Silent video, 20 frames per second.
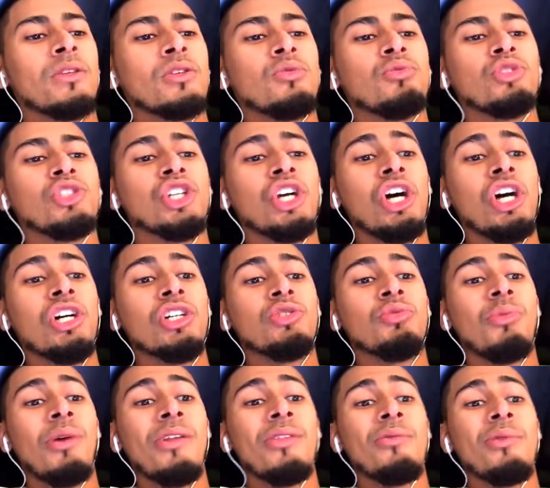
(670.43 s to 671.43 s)
judge
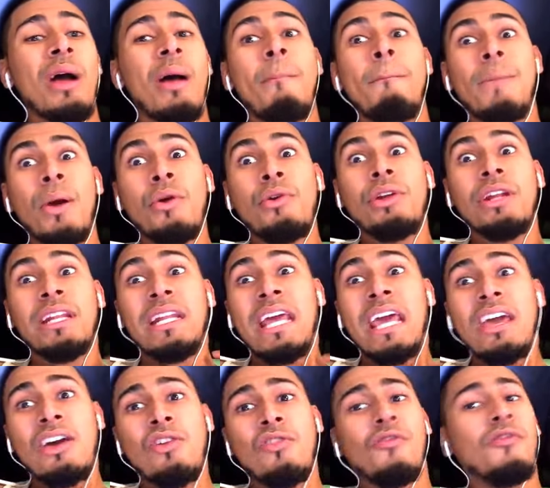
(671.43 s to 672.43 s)
whether I burn in
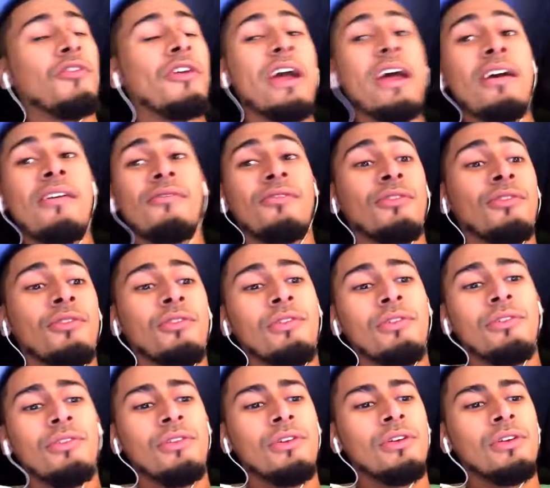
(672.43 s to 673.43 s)
hell forever.
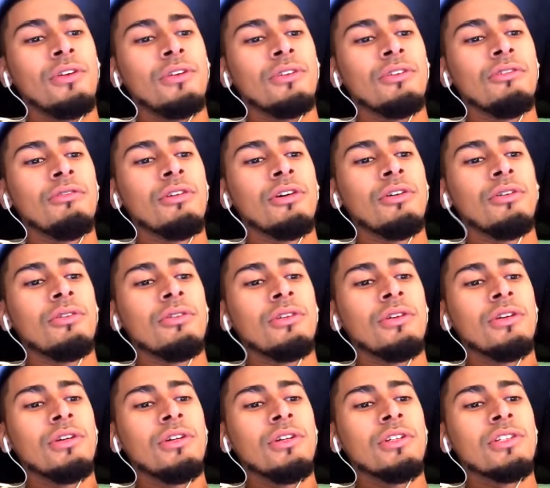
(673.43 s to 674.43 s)
You know,
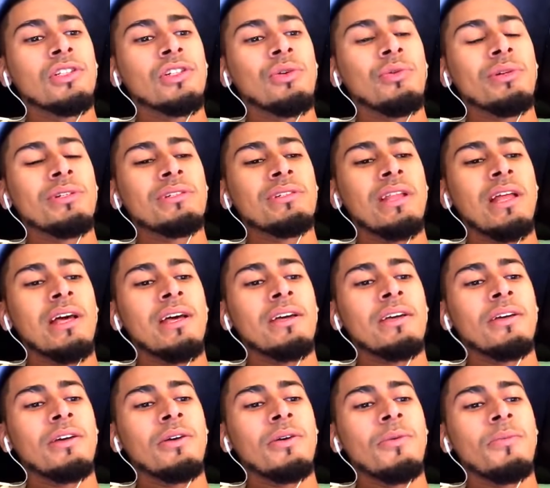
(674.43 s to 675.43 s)
so it's
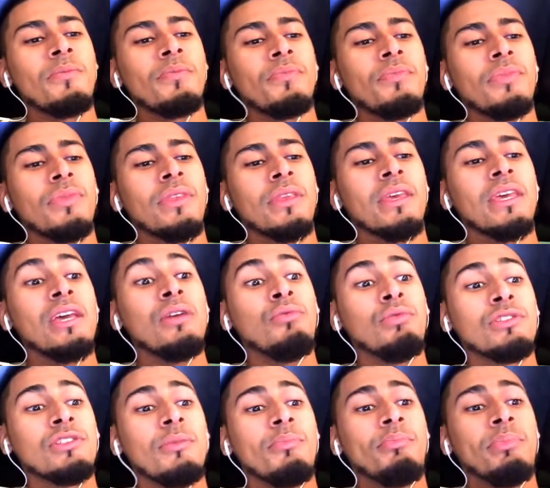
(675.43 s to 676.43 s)
like it
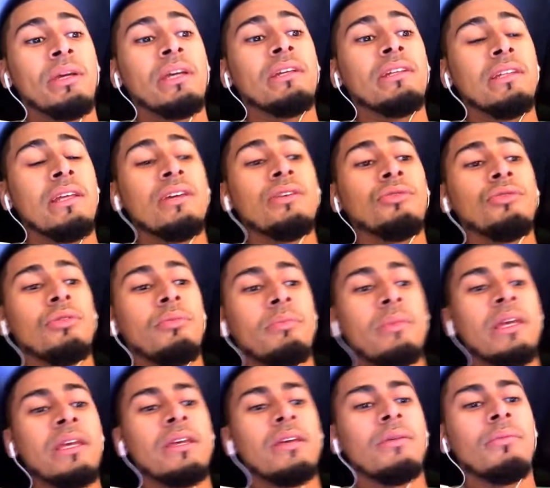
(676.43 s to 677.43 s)
was a big deal to
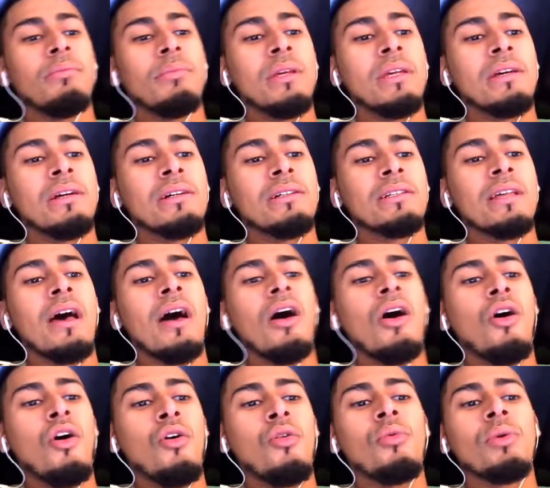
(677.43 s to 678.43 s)
me because I
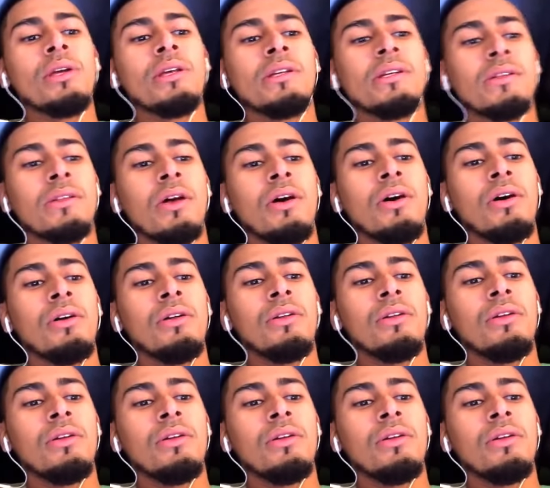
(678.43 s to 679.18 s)
always thought,